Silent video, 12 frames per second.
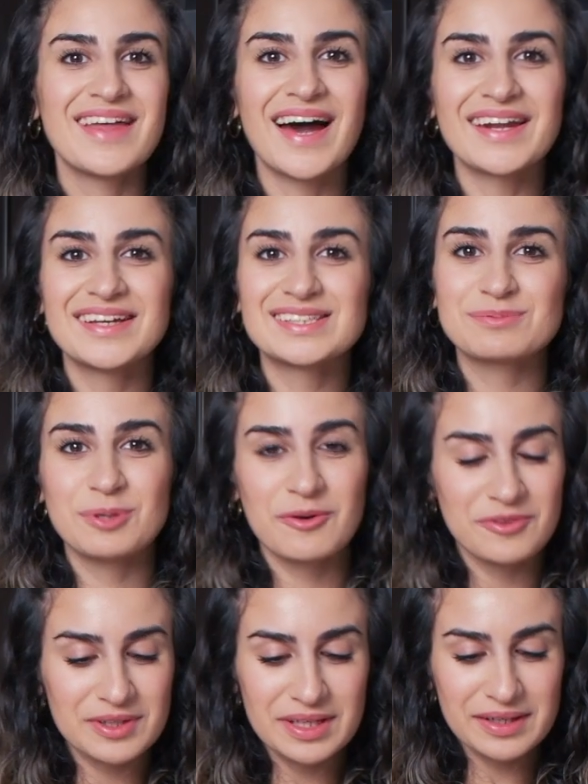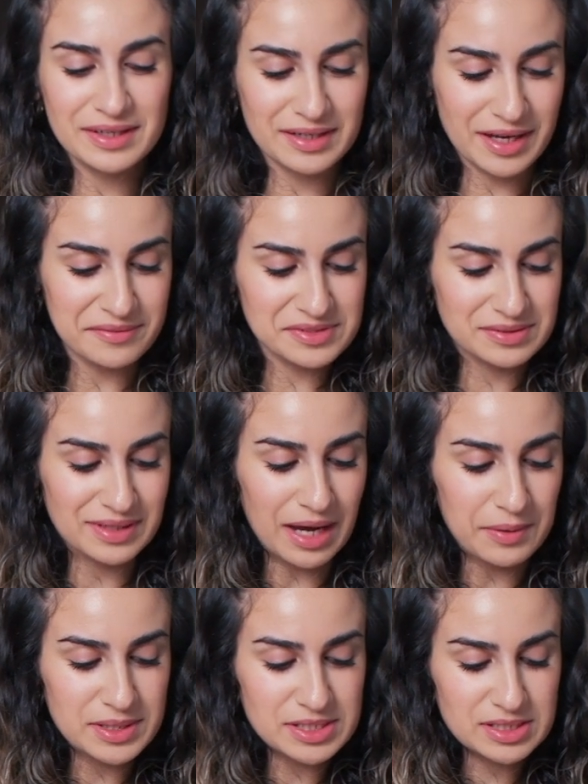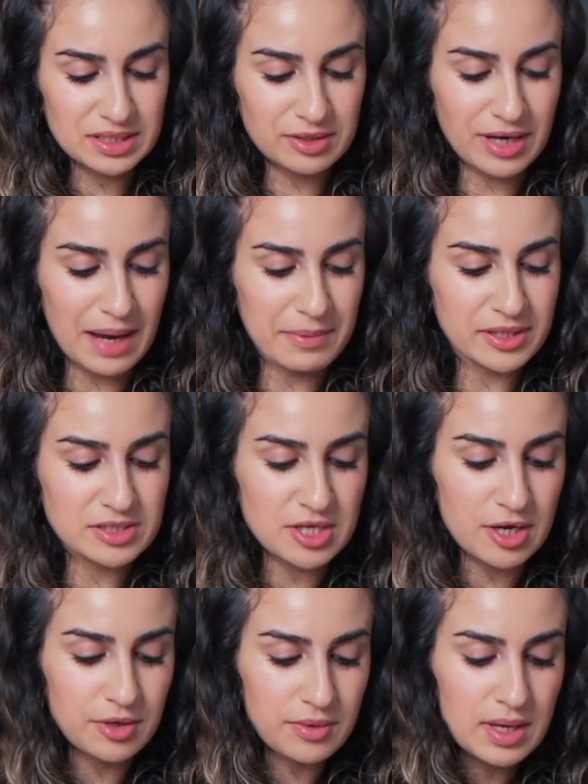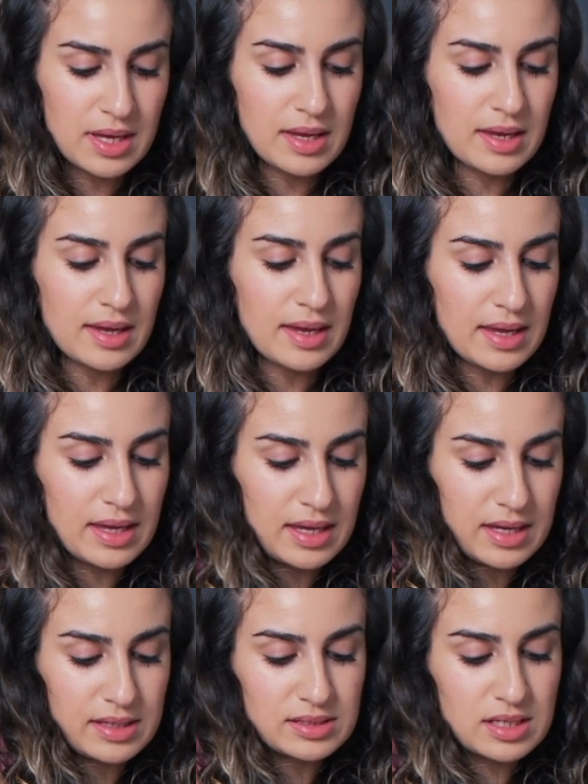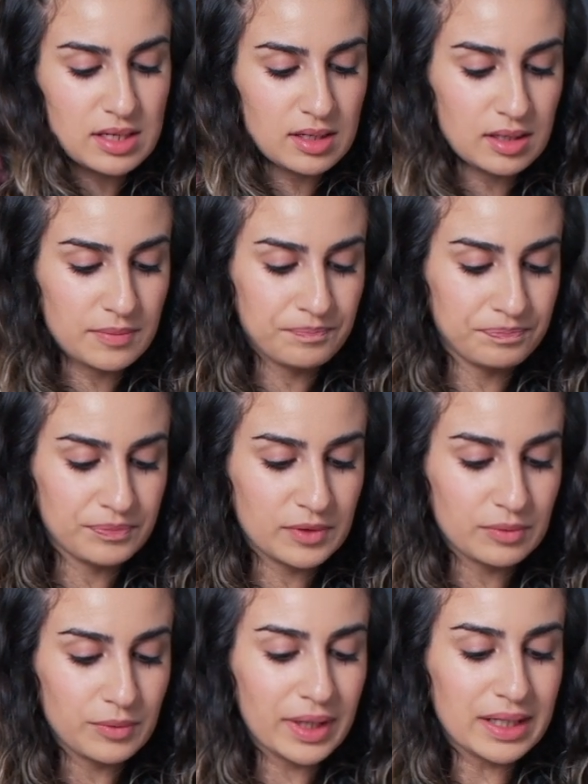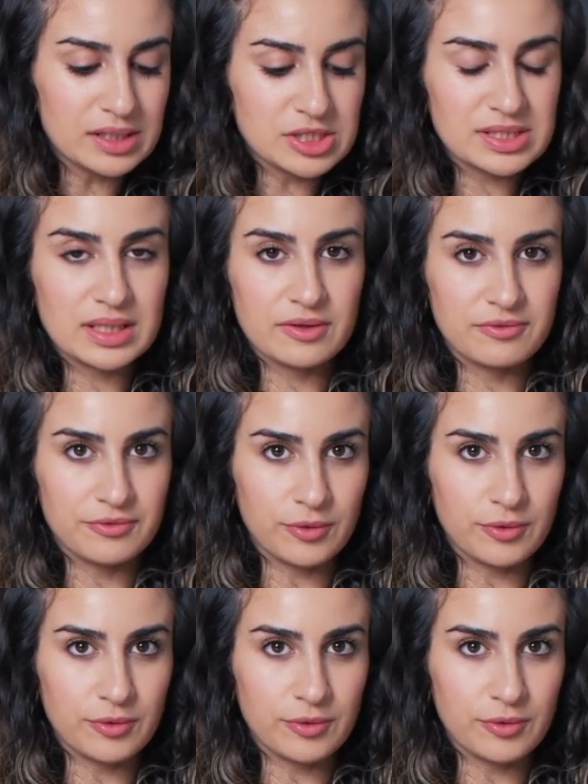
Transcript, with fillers: That is perfectly good enough. So now we're just gonna grab our dough and we're kind of just gonna